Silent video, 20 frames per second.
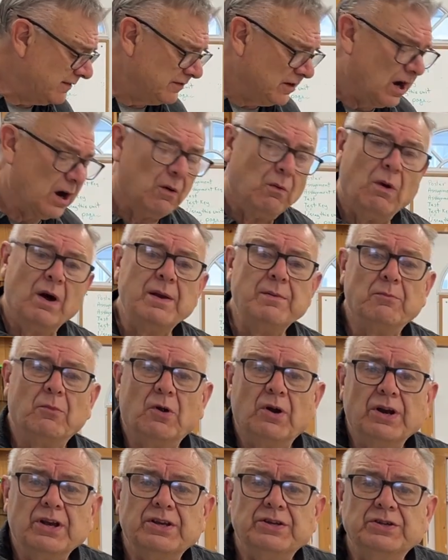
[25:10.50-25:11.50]
I've got one
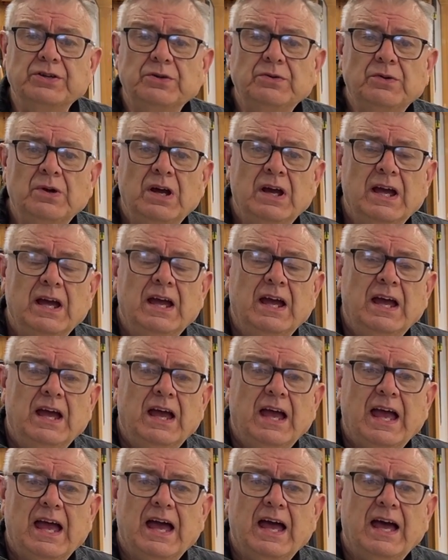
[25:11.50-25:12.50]
more to do,
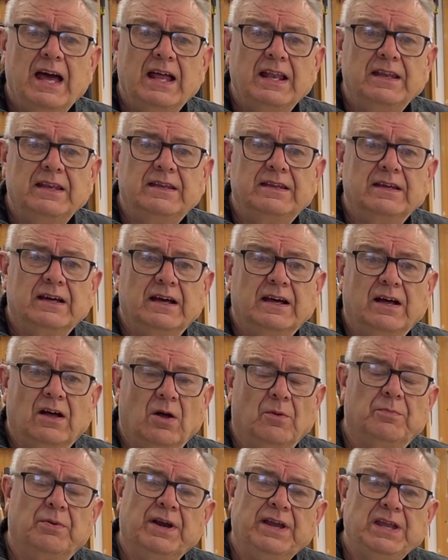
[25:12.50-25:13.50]
and
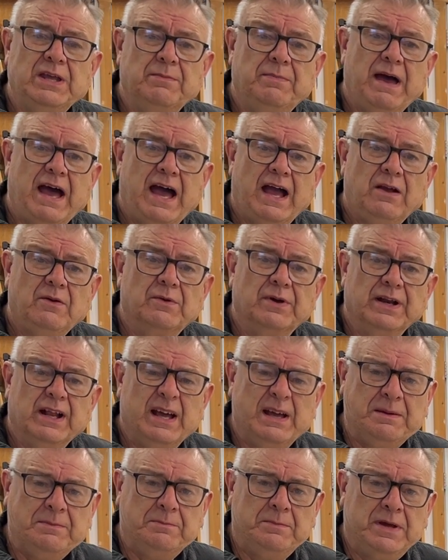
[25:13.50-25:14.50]
I'll bring you back when
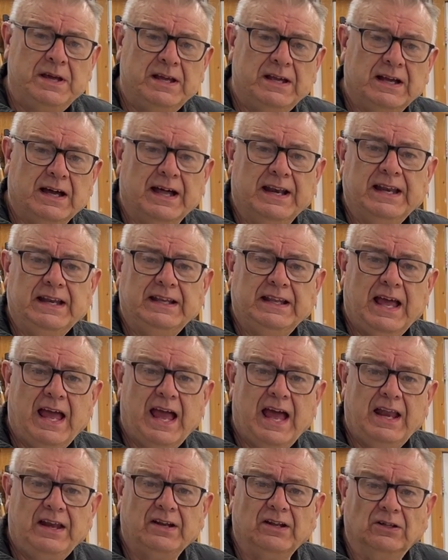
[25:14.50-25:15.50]
I'm cutting the
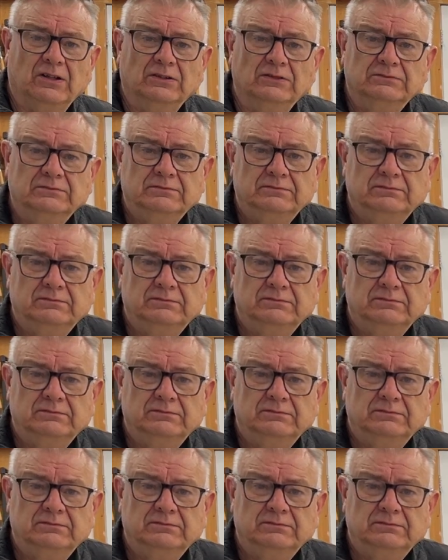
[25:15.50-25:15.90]
handle.